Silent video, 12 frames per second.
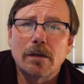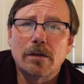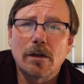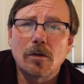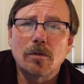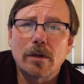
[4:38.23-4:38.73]

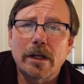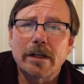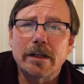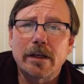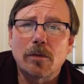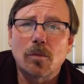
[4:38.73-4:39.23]
Don't let
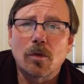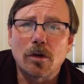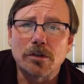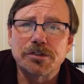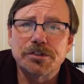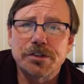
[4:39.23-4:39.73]
it get
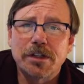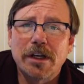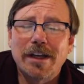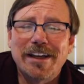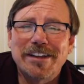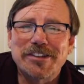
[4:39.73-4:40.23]
worse.
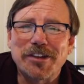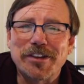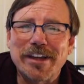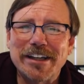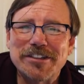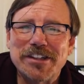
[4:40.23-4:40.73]
So
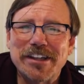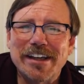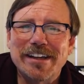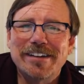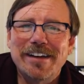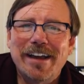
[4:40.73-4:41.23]
thanks
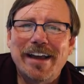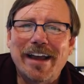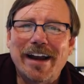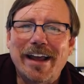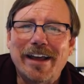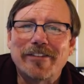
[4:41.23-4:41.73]
again,
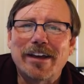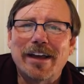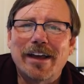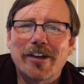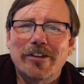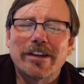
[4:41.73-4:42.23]
and have a
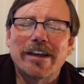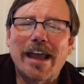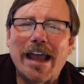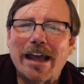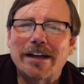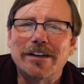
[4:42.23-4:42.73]
healthy,
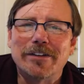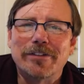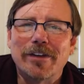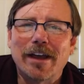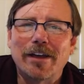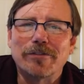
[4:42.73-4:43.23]
active,
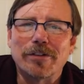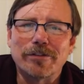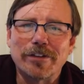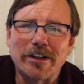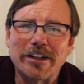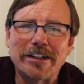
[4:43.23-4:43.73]
and
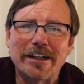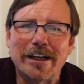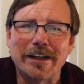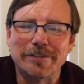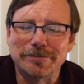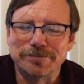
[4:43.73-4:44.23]
fulfilling day.